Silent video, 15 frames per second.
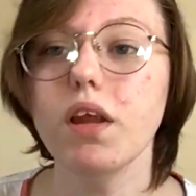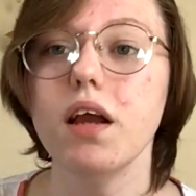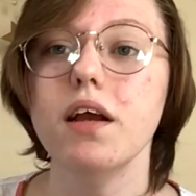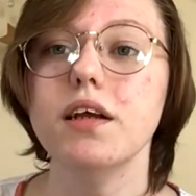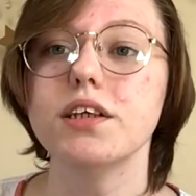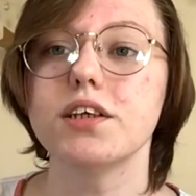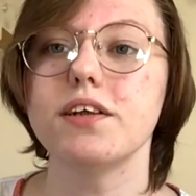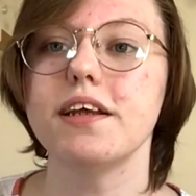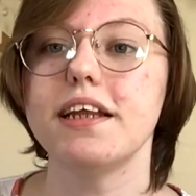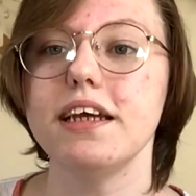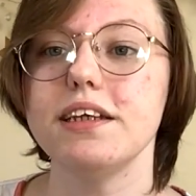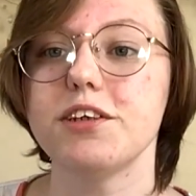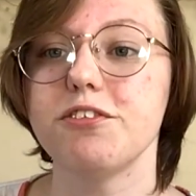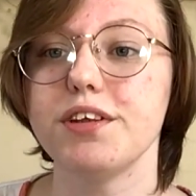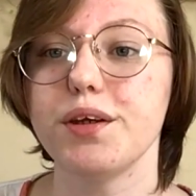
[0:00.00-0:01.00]
so today's
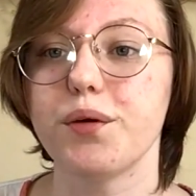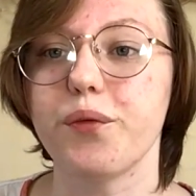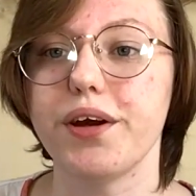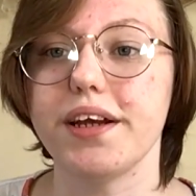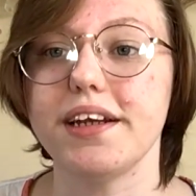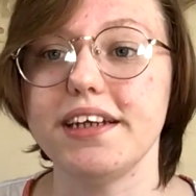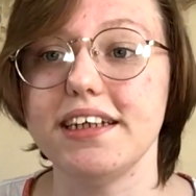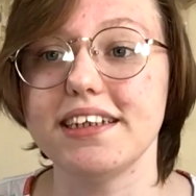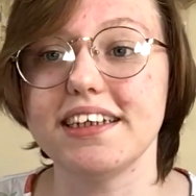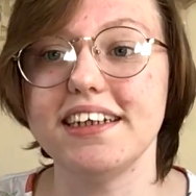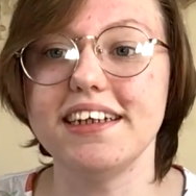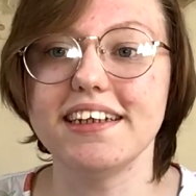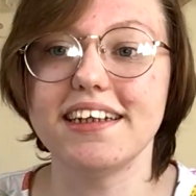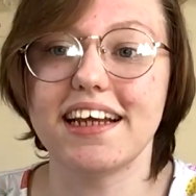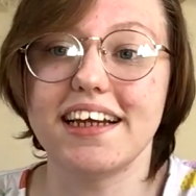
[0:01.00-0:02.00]
a really quick, easy,
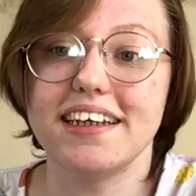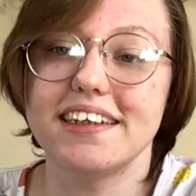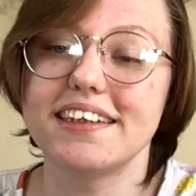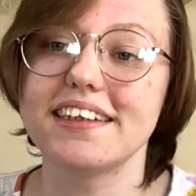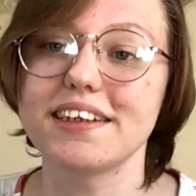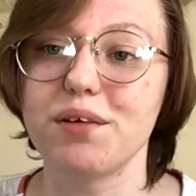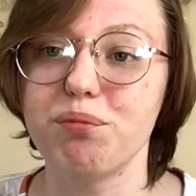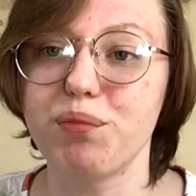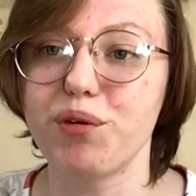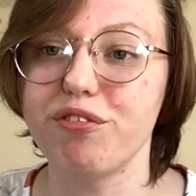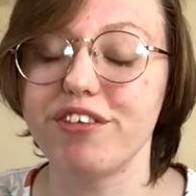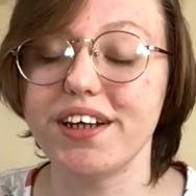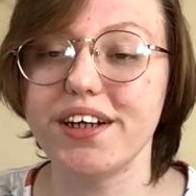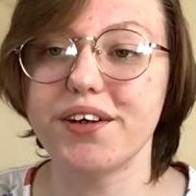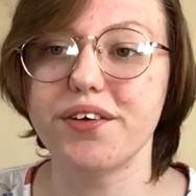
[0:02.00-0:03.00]
nice, simple
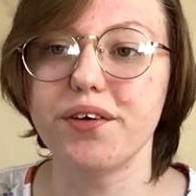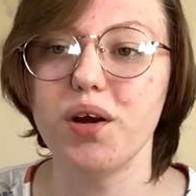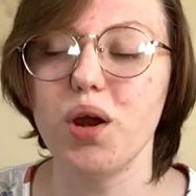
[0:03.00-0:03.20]
video.